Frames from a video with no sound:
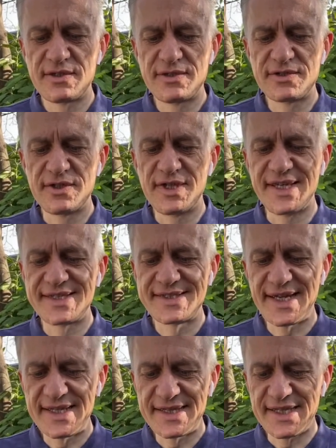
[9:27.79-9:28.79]
to the
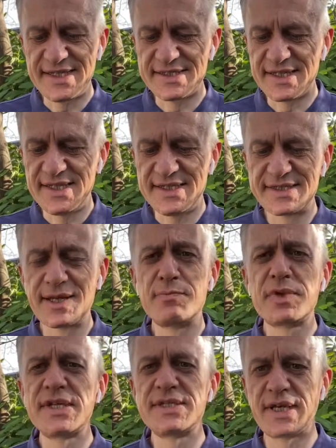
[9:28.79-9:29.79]
extent that he
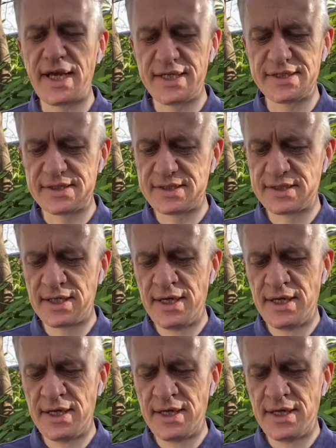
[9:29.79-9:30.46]
simply says